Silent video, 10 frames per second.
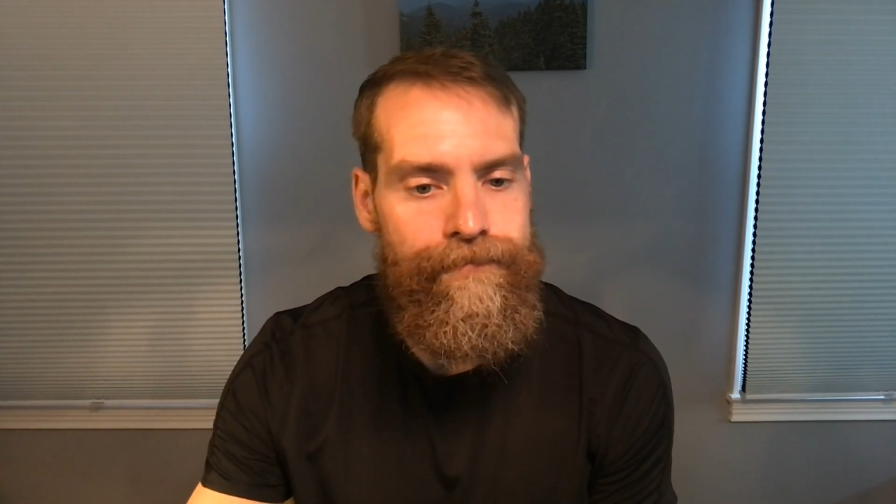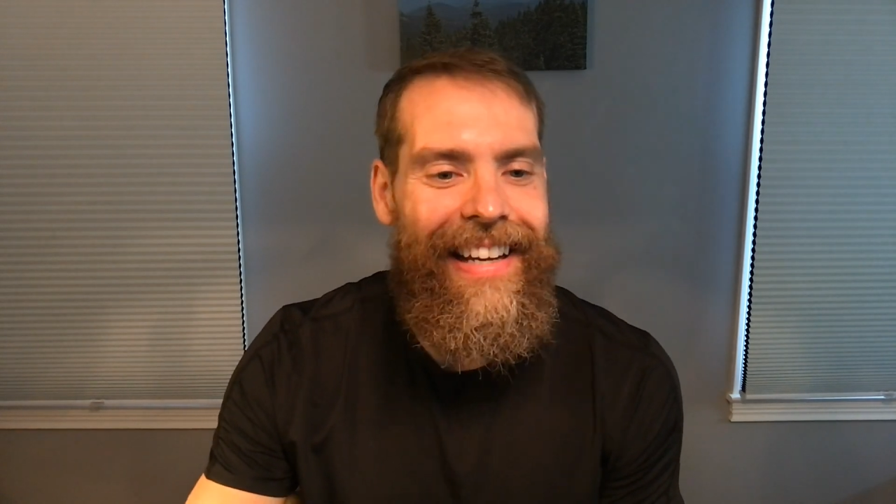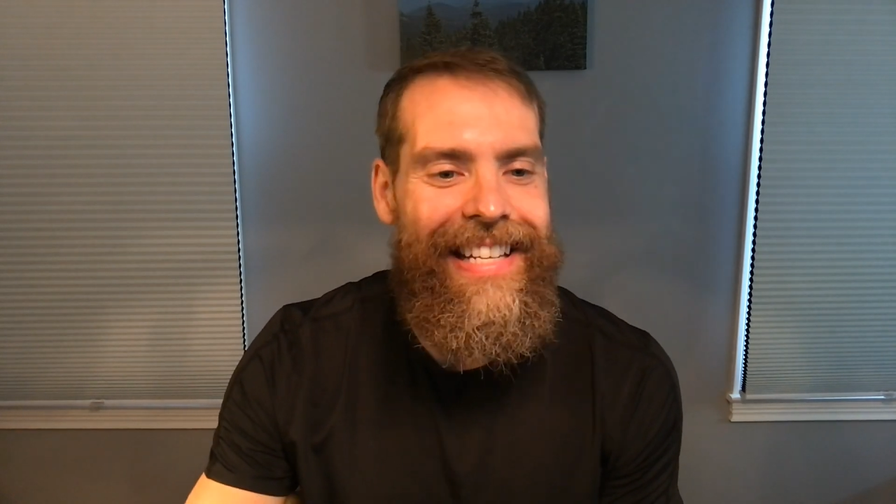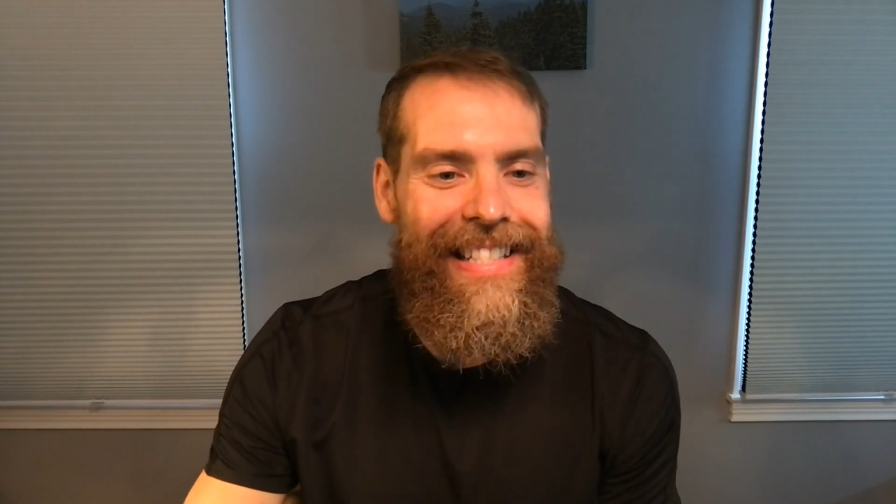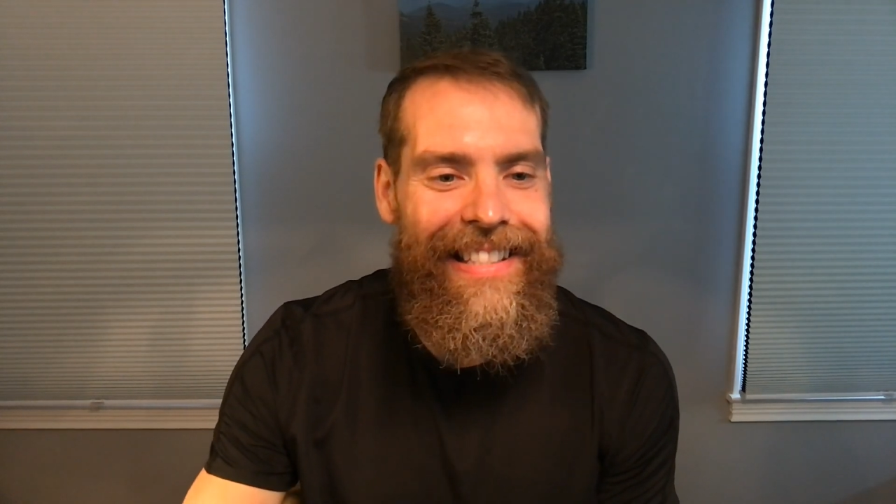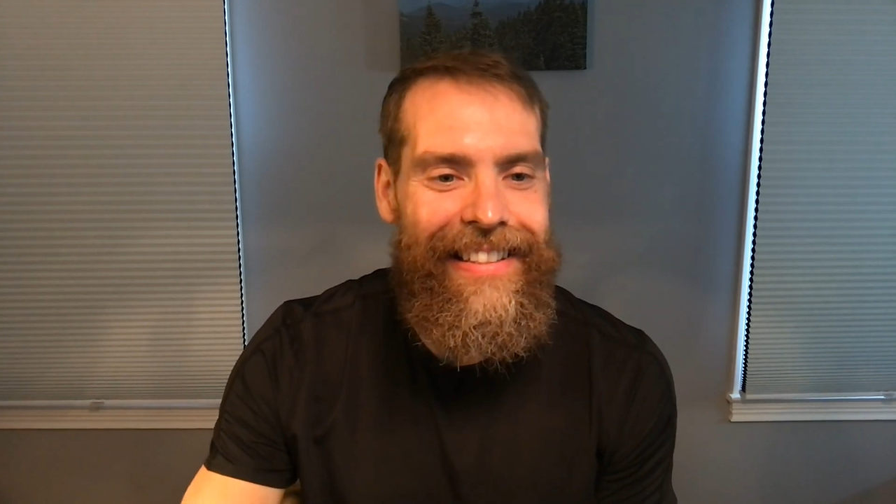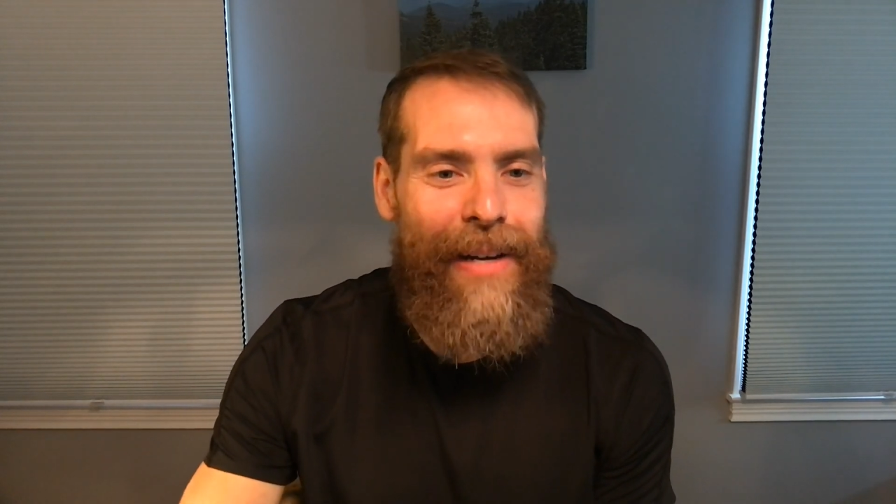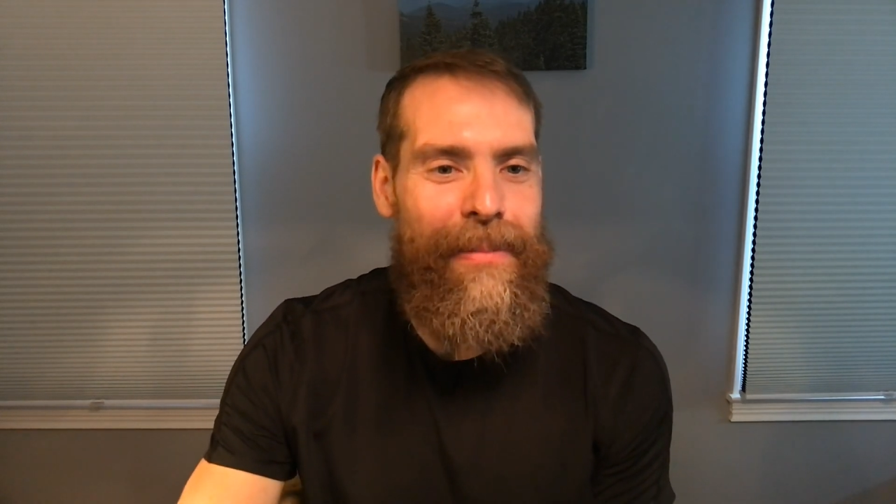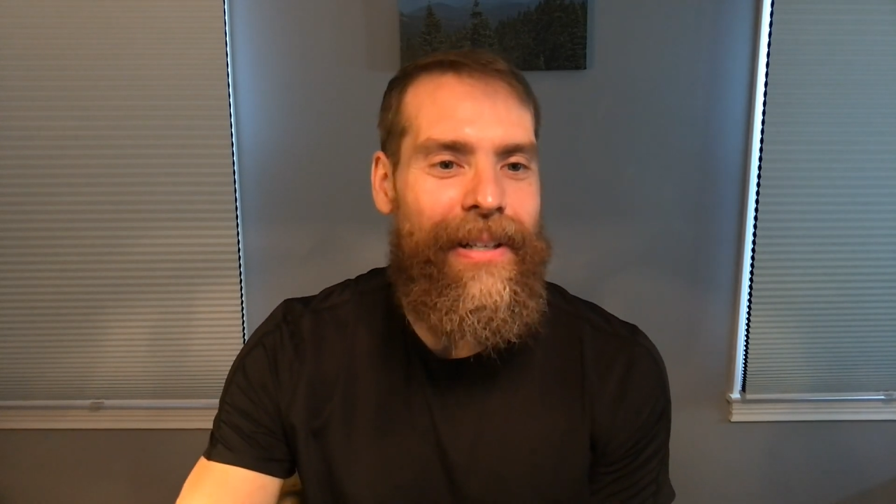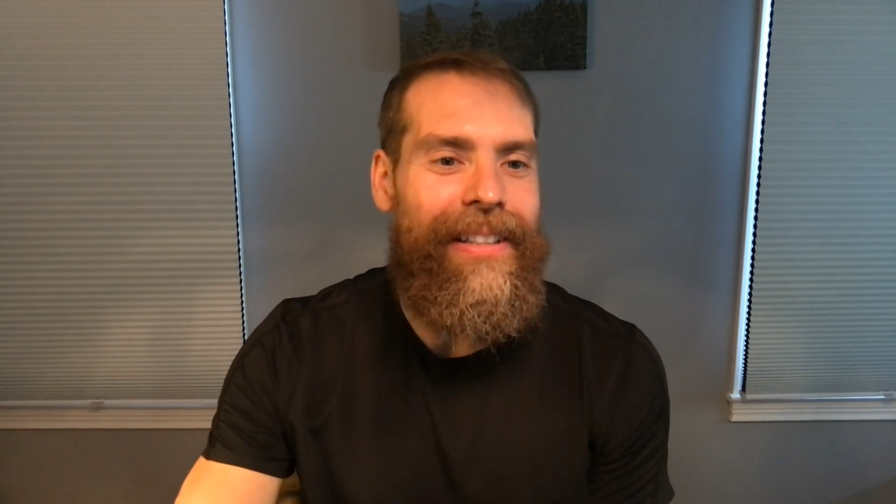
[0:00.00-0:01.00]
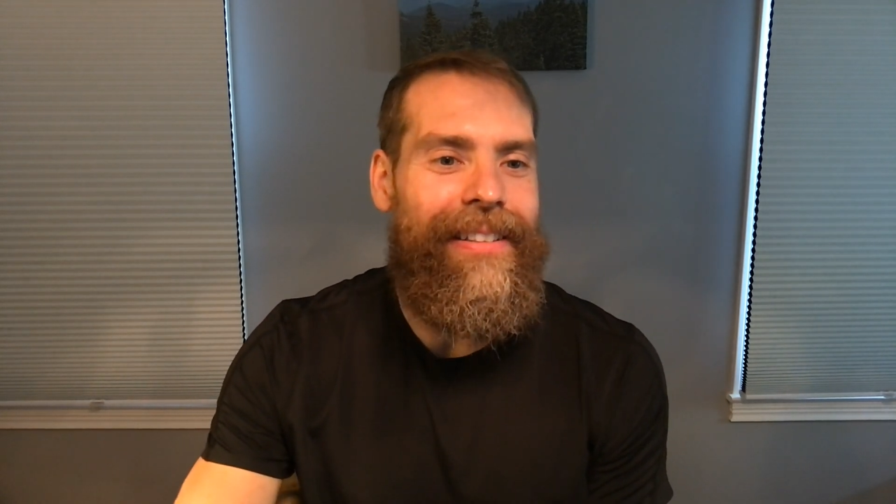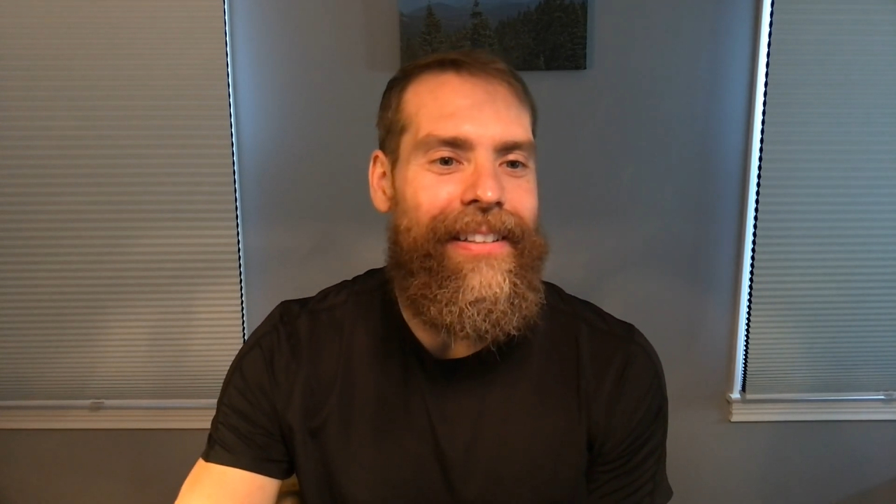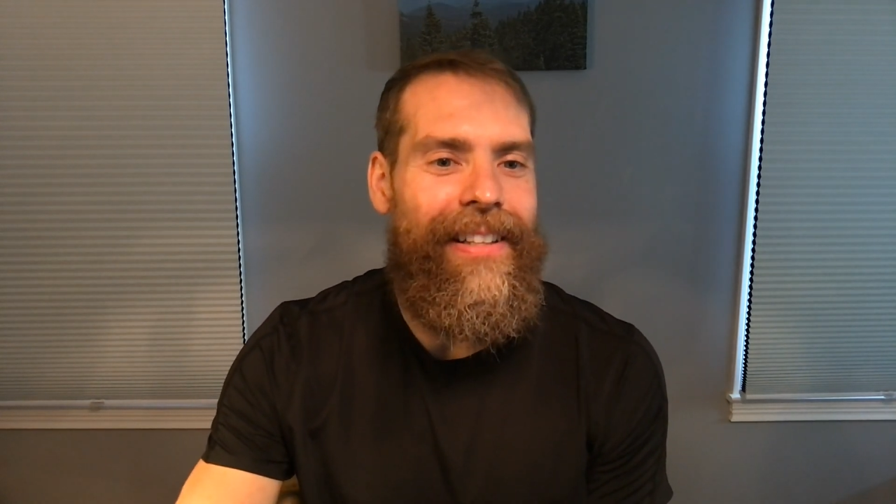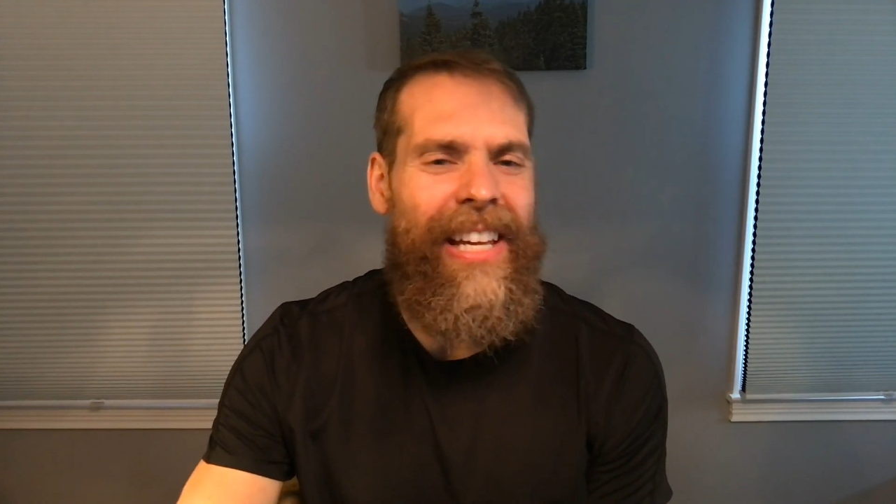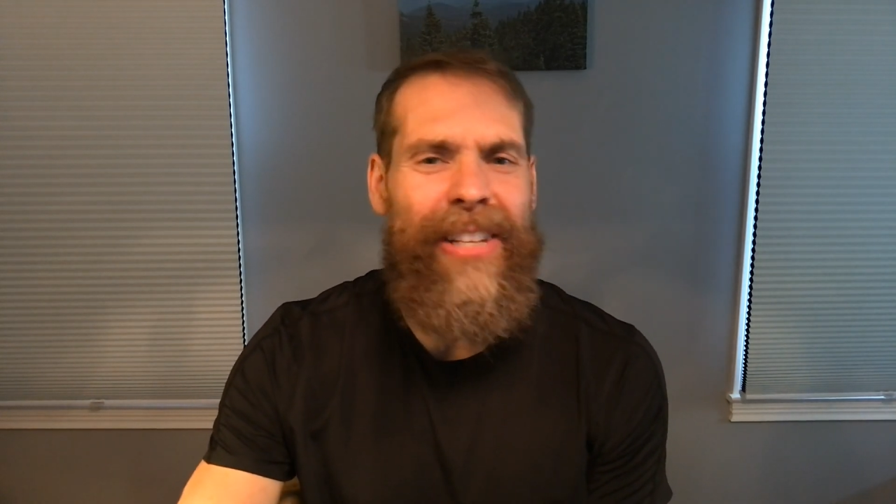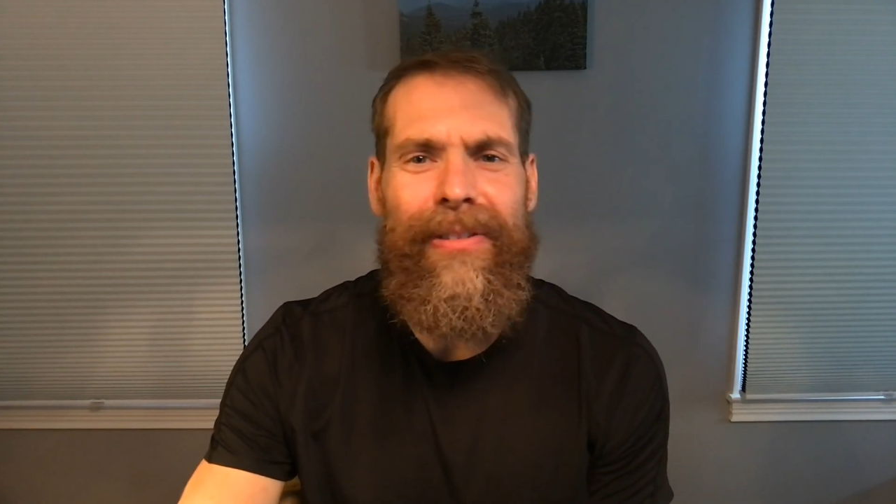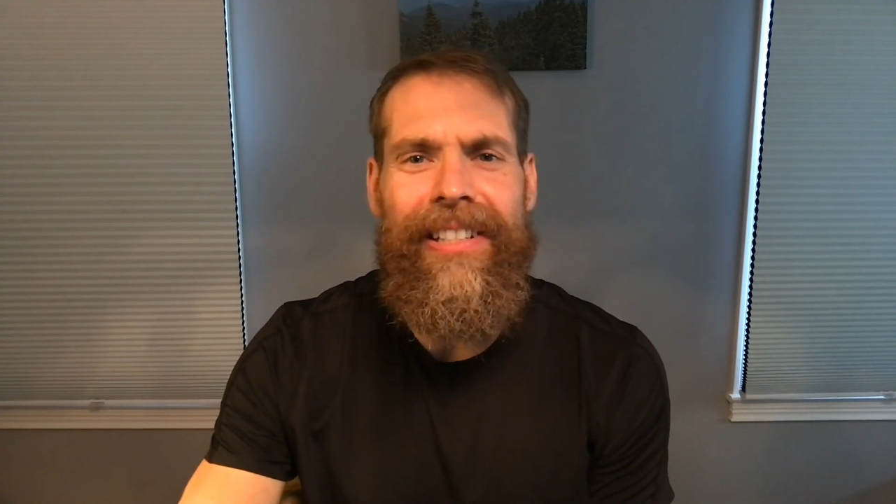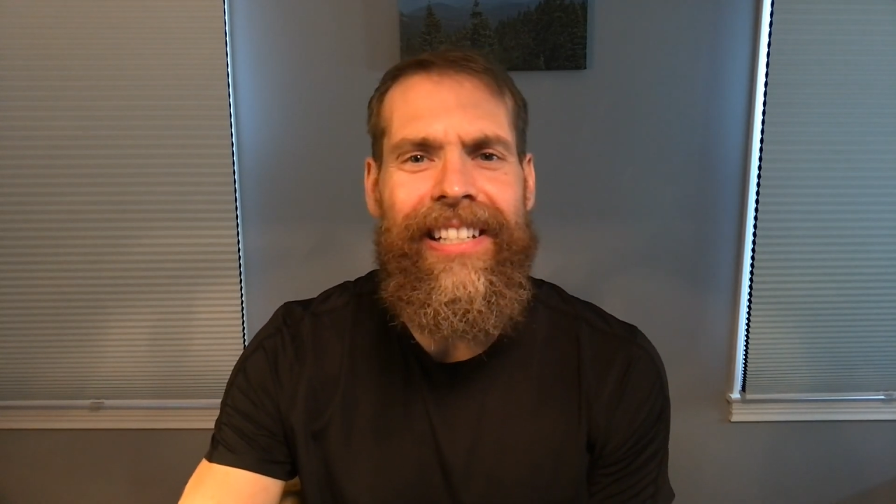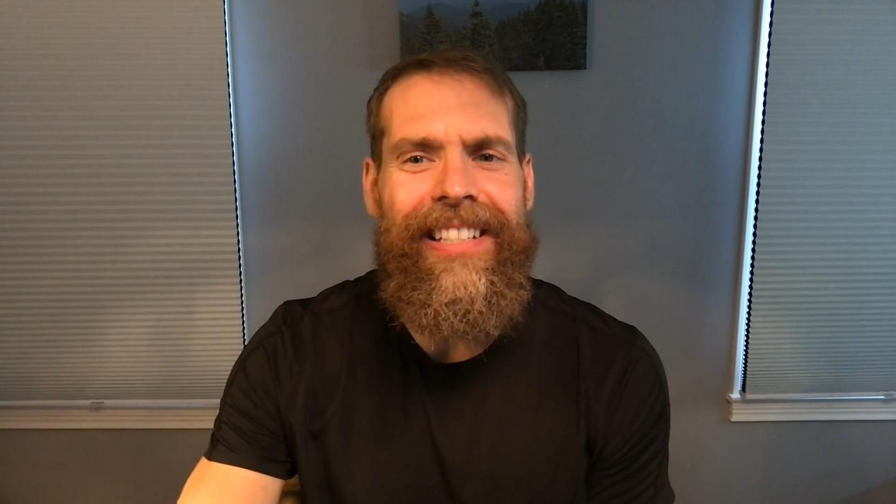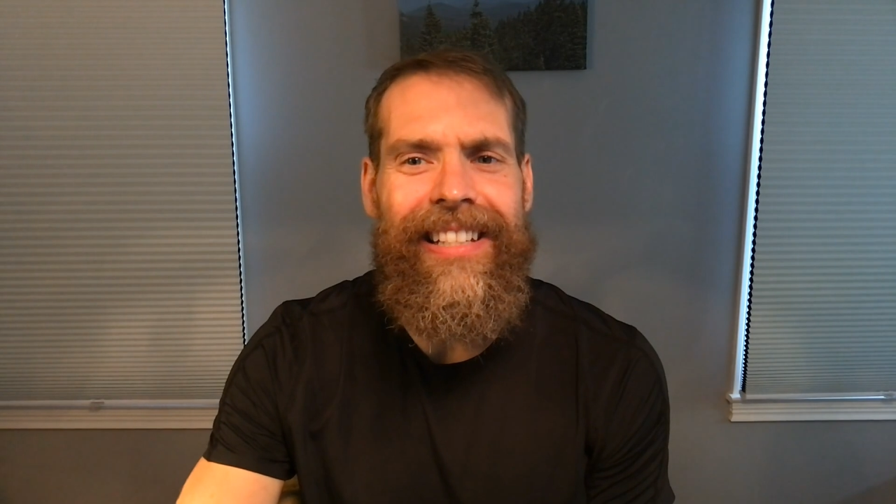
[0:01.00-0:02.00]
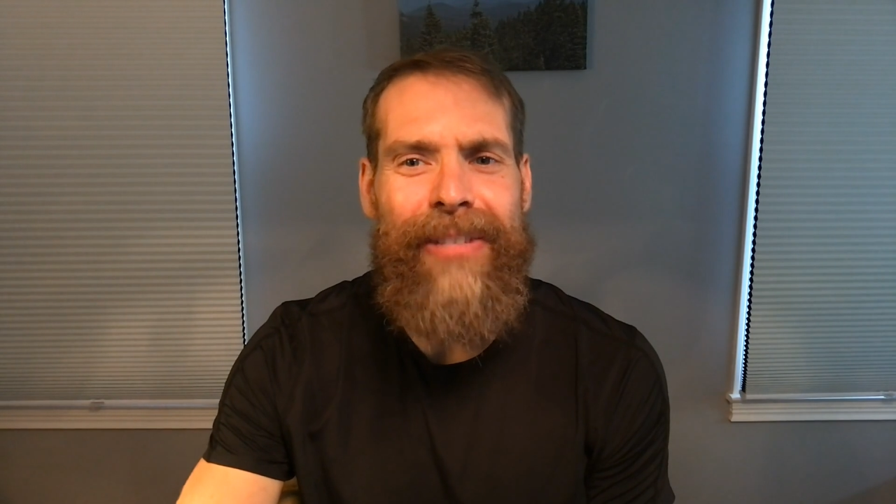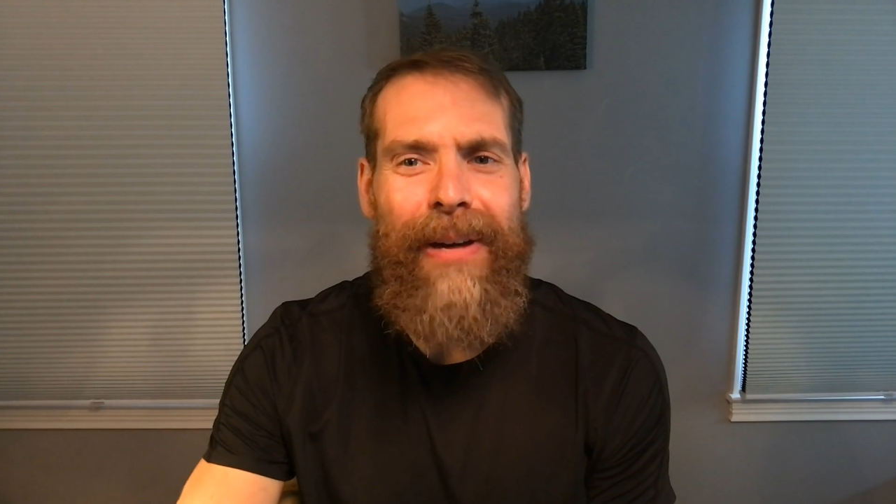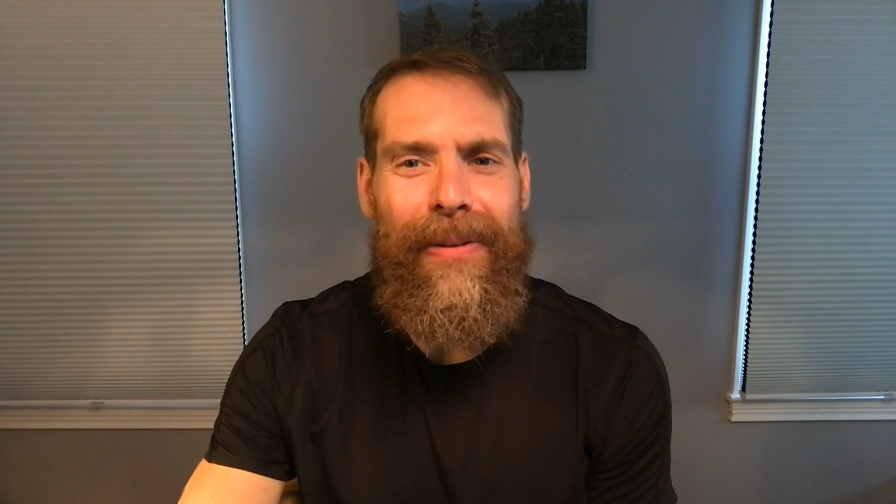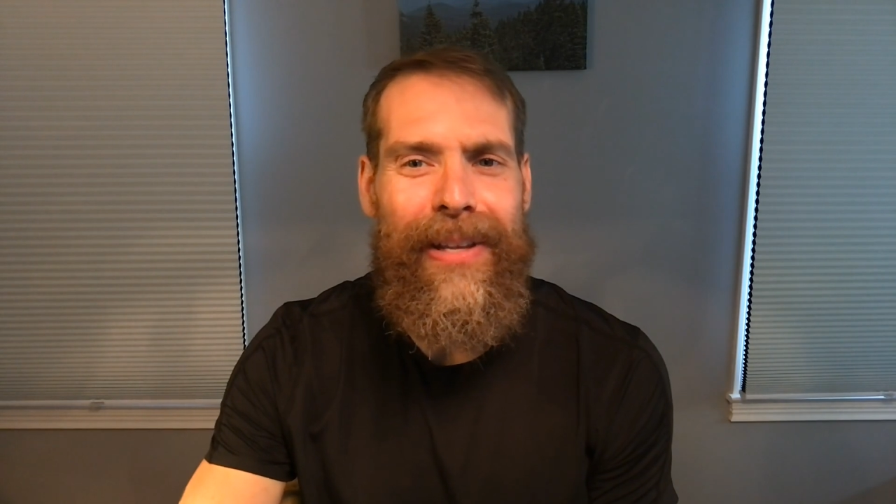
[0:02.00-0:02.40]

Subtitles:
In summary, thanks for listening to this, by the way.